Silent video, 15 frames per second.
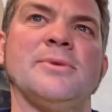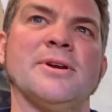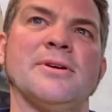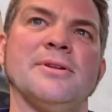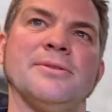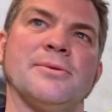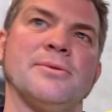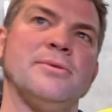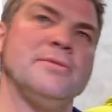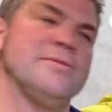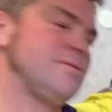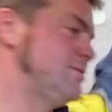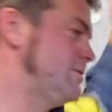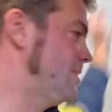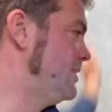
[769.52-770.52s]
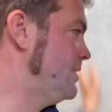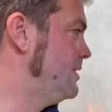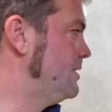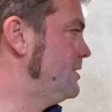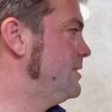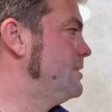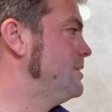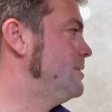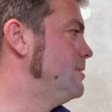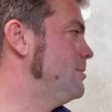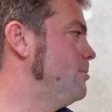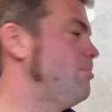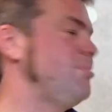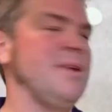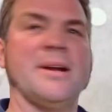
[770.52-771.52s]
watt on the roof,
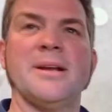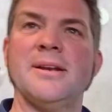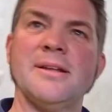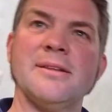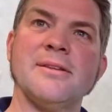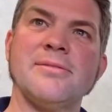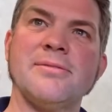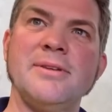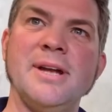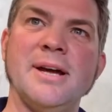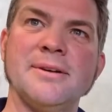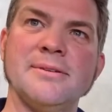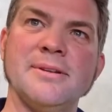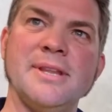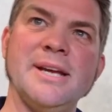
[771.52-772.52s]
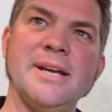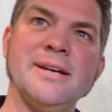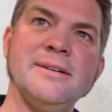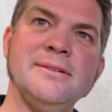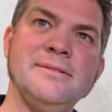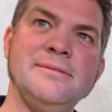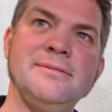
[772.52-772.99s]
plug another 300 there.